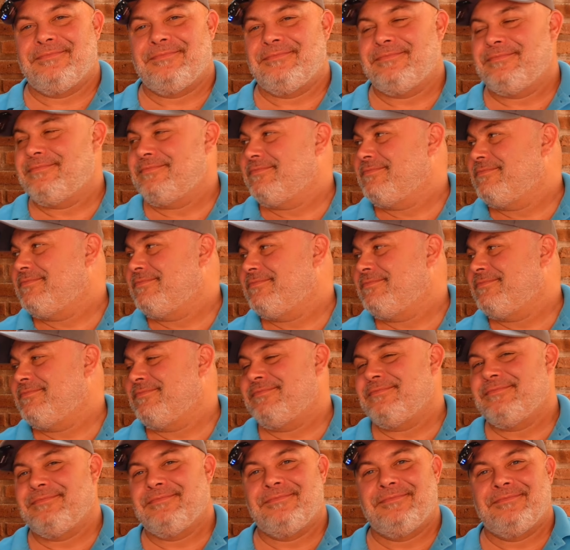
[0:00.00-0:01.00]

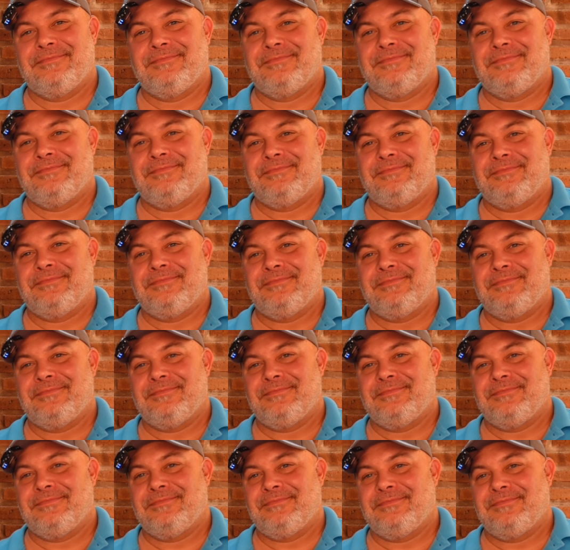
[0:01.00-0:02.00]

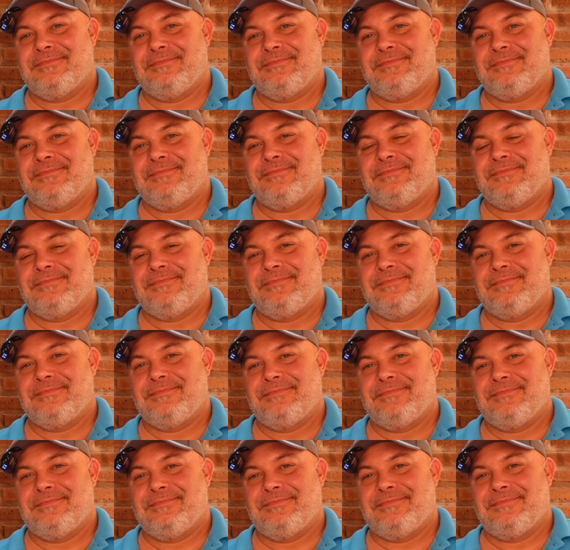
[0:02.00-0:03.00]

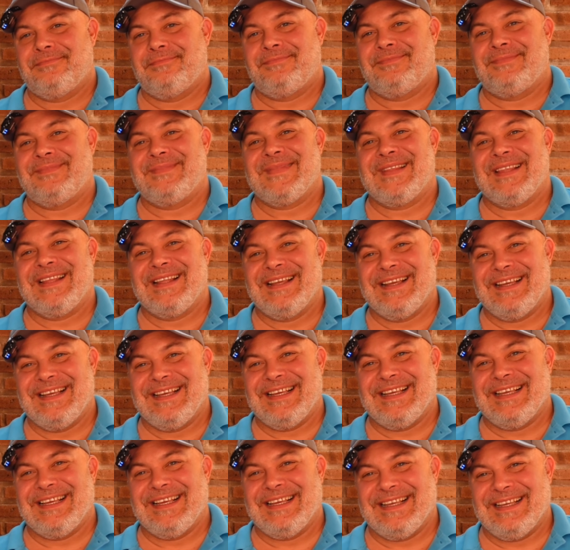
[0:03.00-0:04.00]

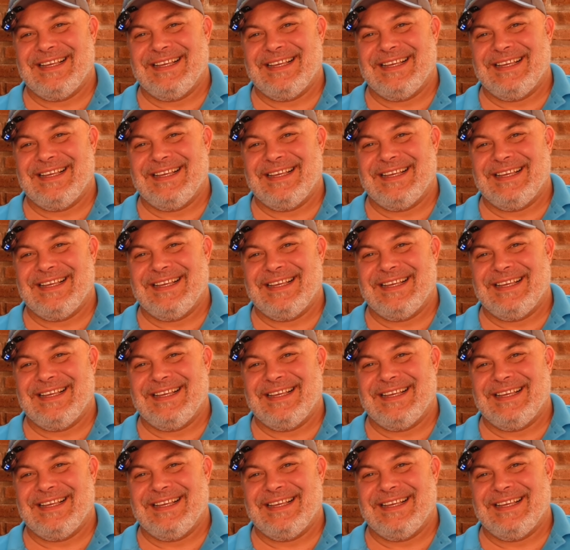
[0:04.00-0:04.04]
[no speech]